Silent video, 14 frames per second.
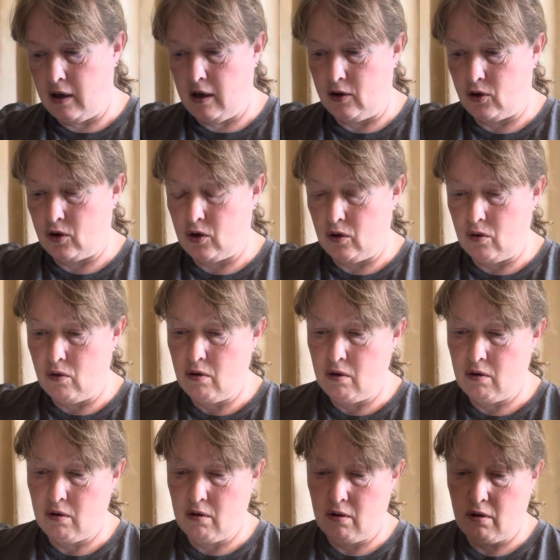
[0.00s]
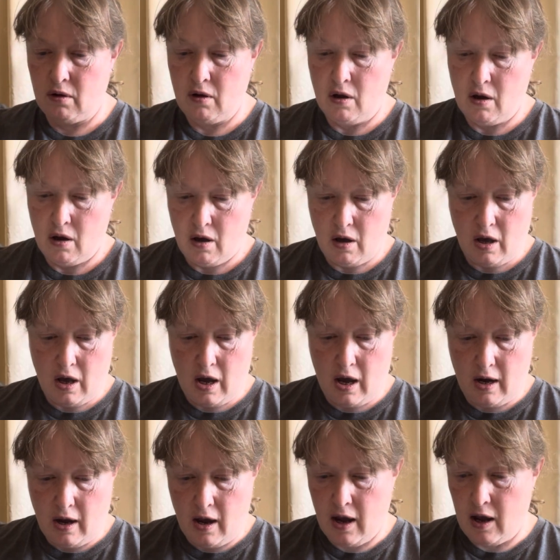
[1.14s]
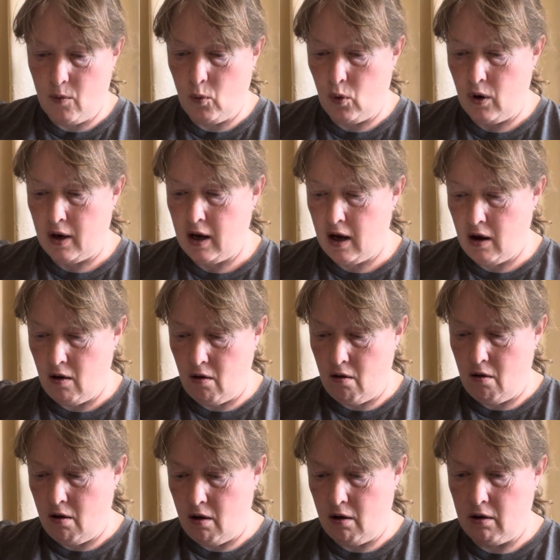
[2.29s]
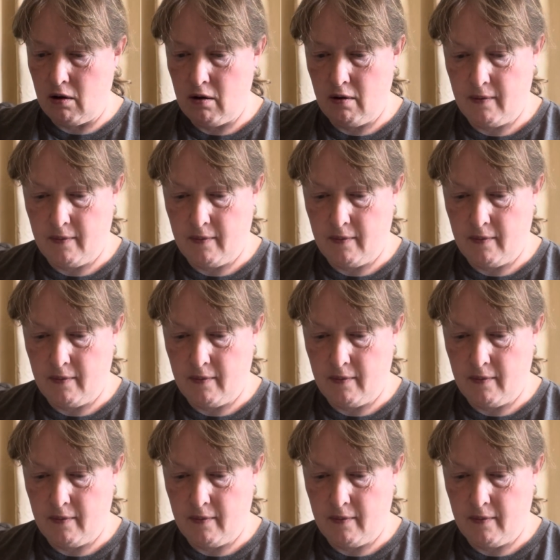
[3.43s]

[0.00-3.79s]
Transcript: issue. And I am working on